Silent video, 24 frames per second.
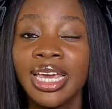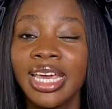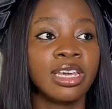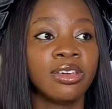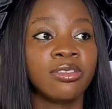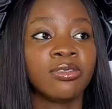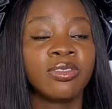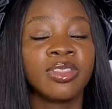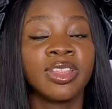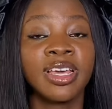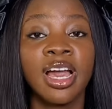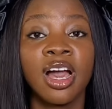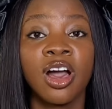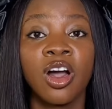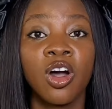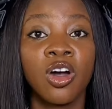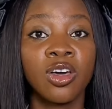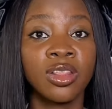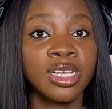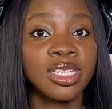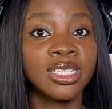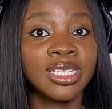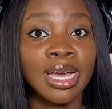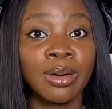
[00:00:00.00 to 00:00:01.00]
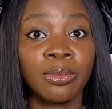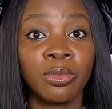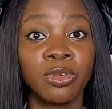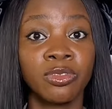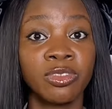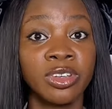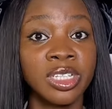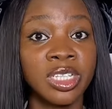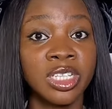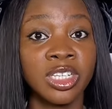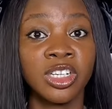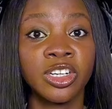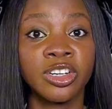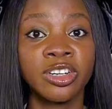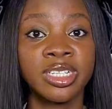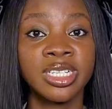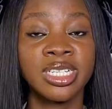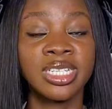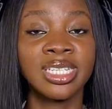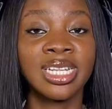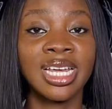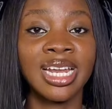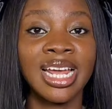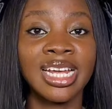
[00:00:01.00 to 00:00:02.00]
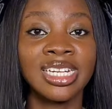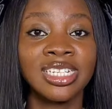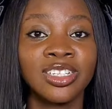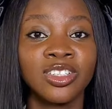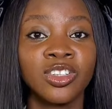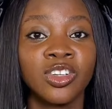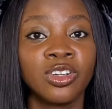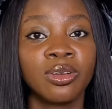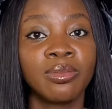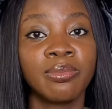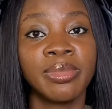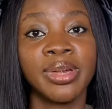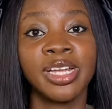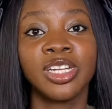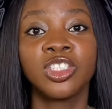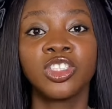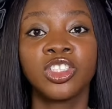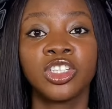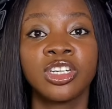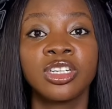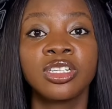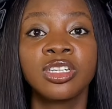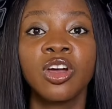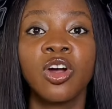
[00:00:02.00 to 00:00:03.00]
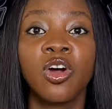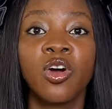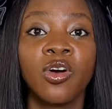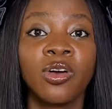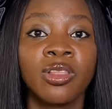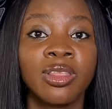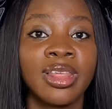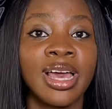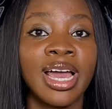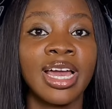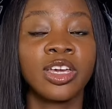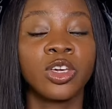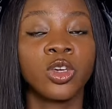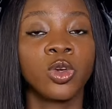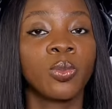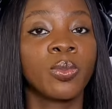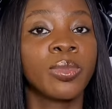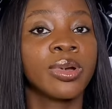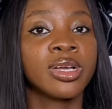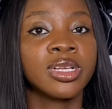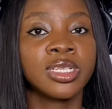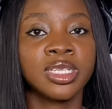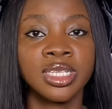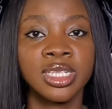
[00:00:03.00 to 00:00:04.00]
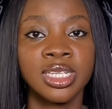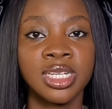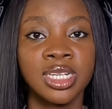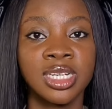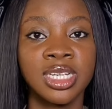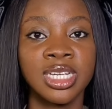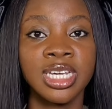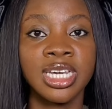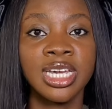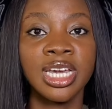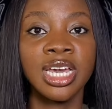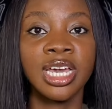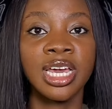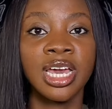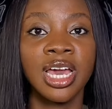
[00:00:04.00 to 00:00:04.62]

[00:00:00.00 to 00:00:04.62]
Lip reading: If there are other type of insecurities that I did not mention or that you personally